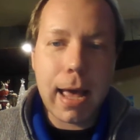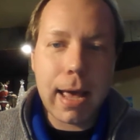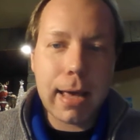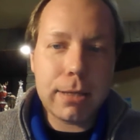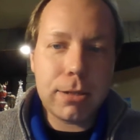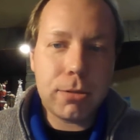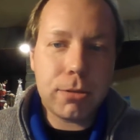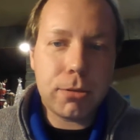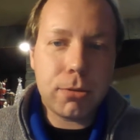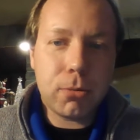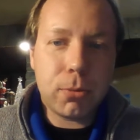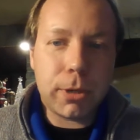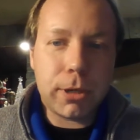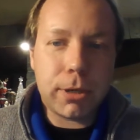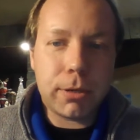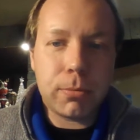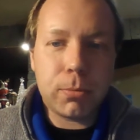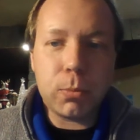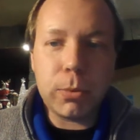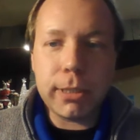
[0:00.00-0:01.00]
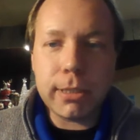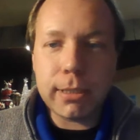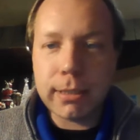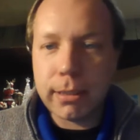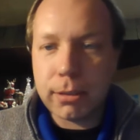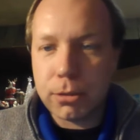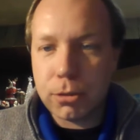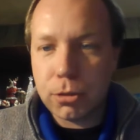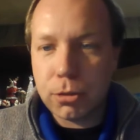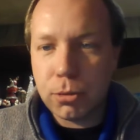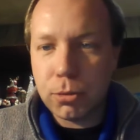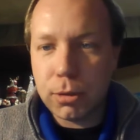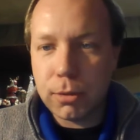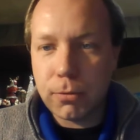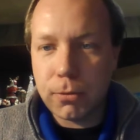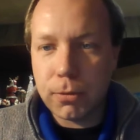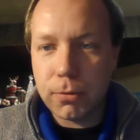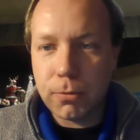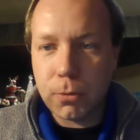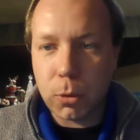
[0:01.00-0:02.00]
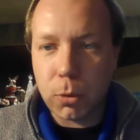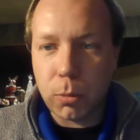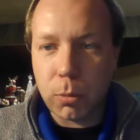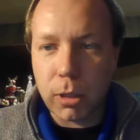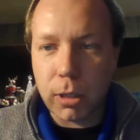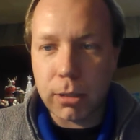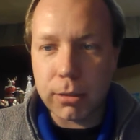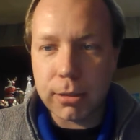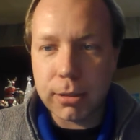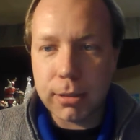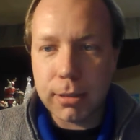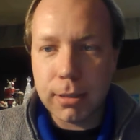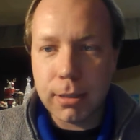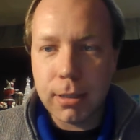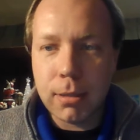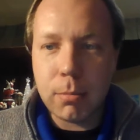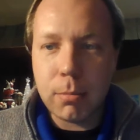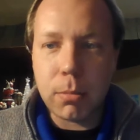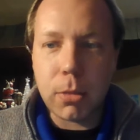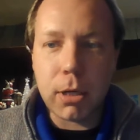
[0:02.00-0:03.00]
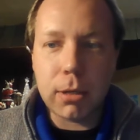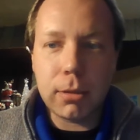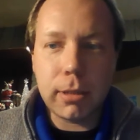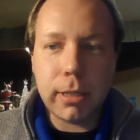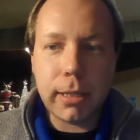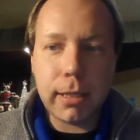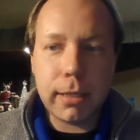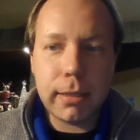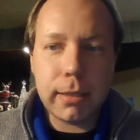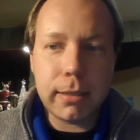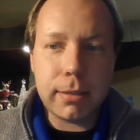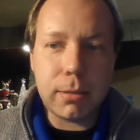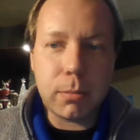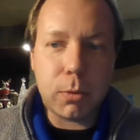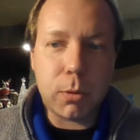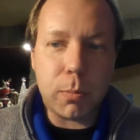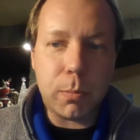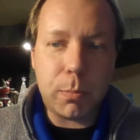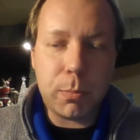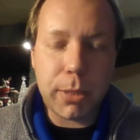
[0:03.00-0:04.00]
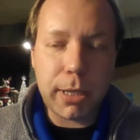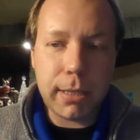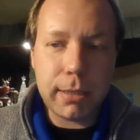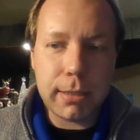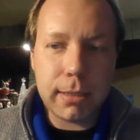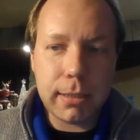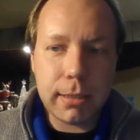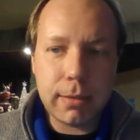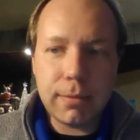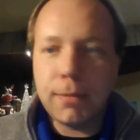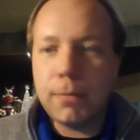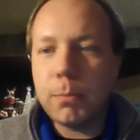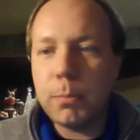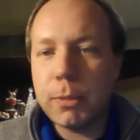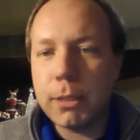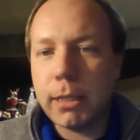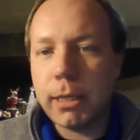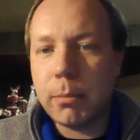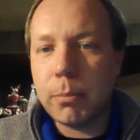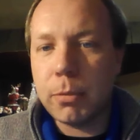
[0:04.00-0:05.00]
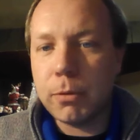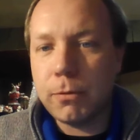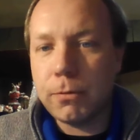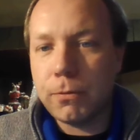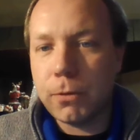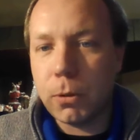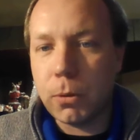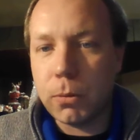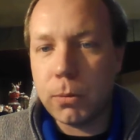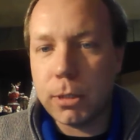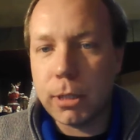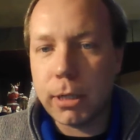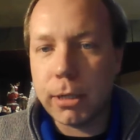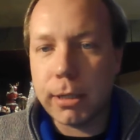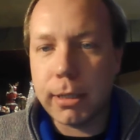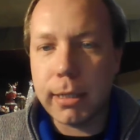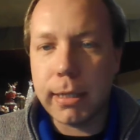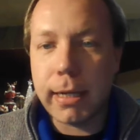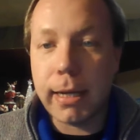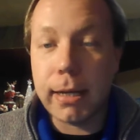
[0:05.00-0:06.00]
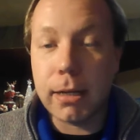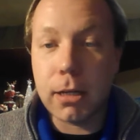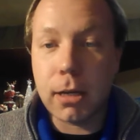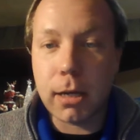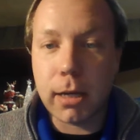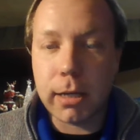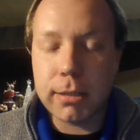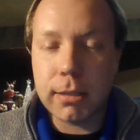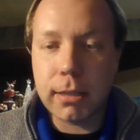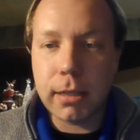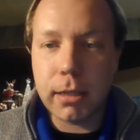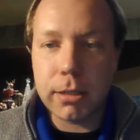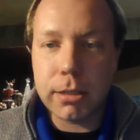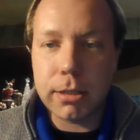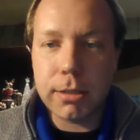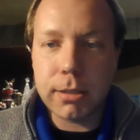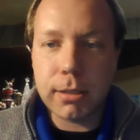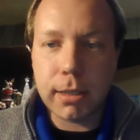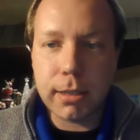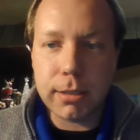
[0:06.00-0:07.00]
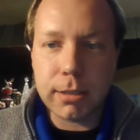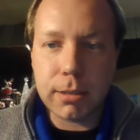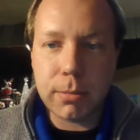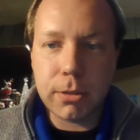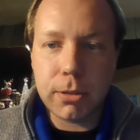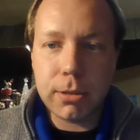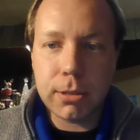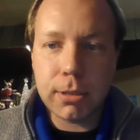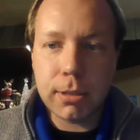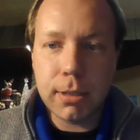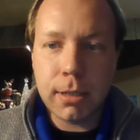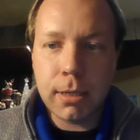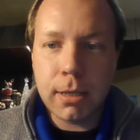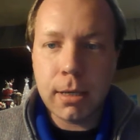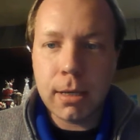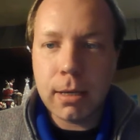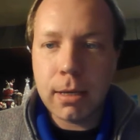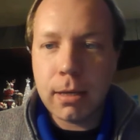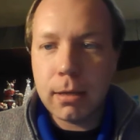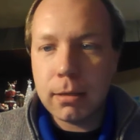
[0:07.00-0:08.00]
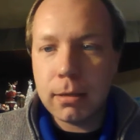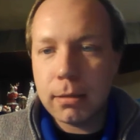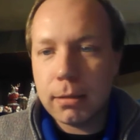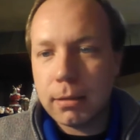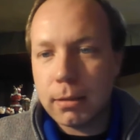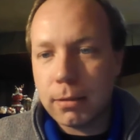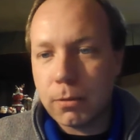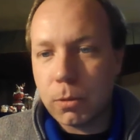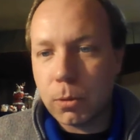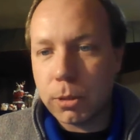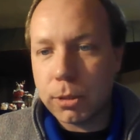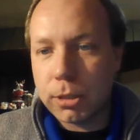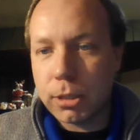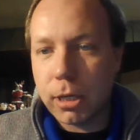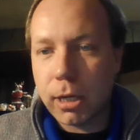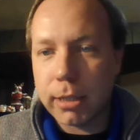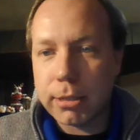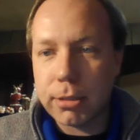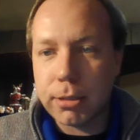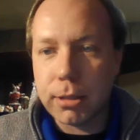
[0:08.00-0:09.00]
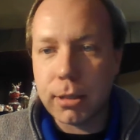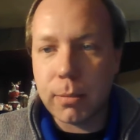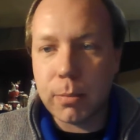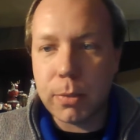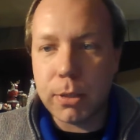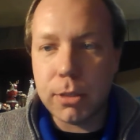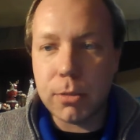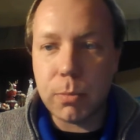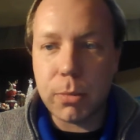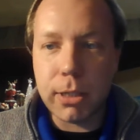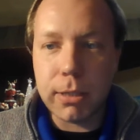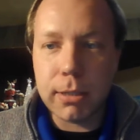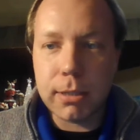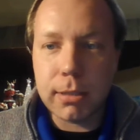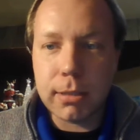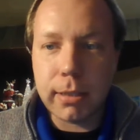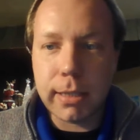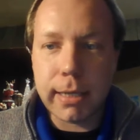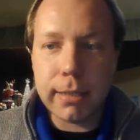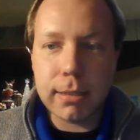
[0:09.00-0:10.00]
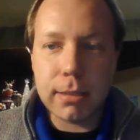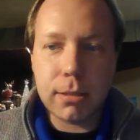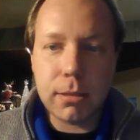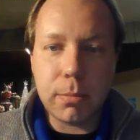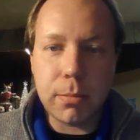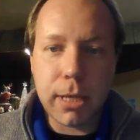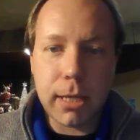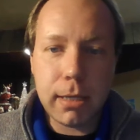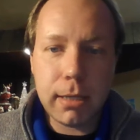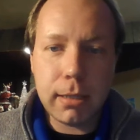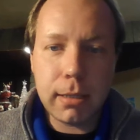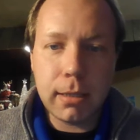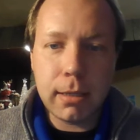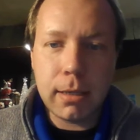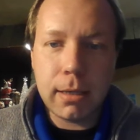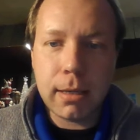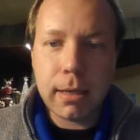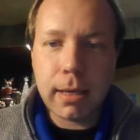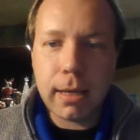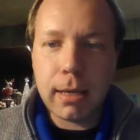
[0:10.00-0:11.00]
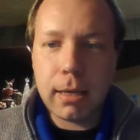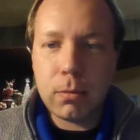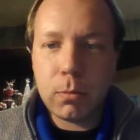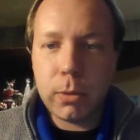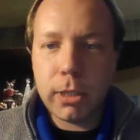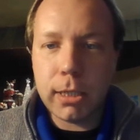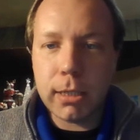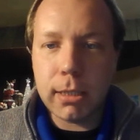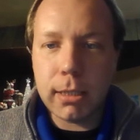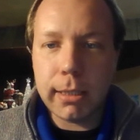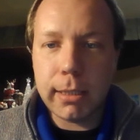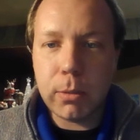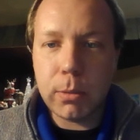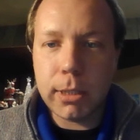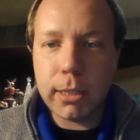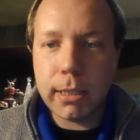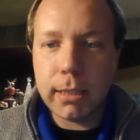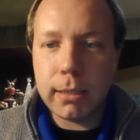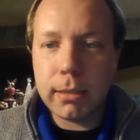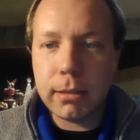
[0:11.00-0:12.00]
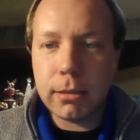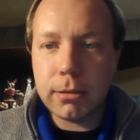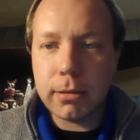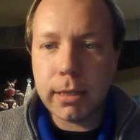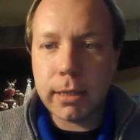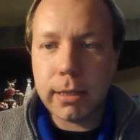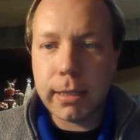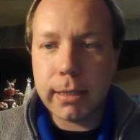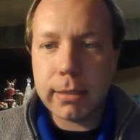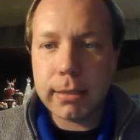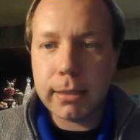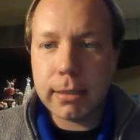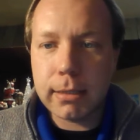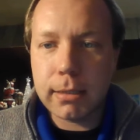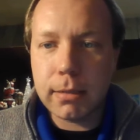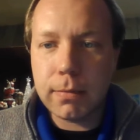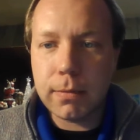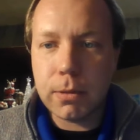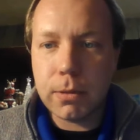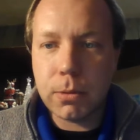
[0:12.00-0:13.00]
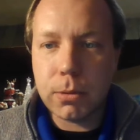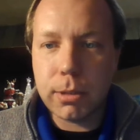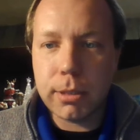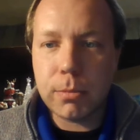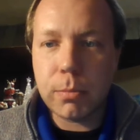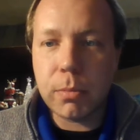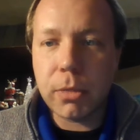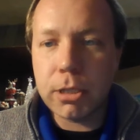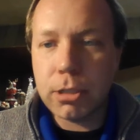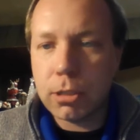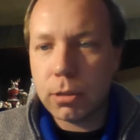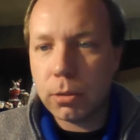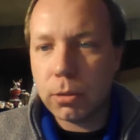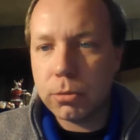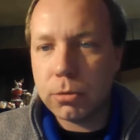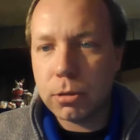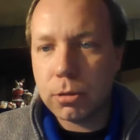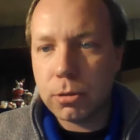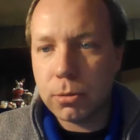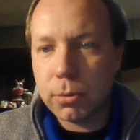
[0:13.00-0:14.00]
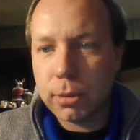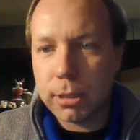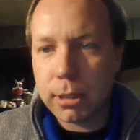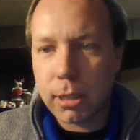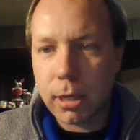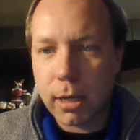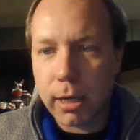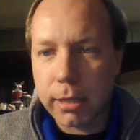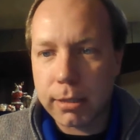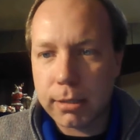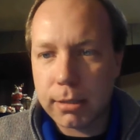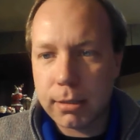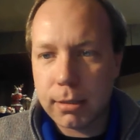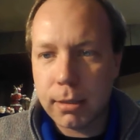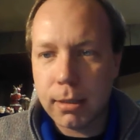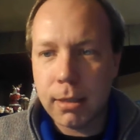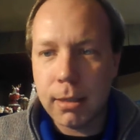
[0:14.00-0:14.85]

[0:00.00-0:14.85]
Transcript: As you're aware, we sell two different phone models. Model A is a more basic type of phone targeted at cost-conscious customers. It, of course, costs our companies much less to make, and we can liquidate year-end excess inventories much closer to its cost.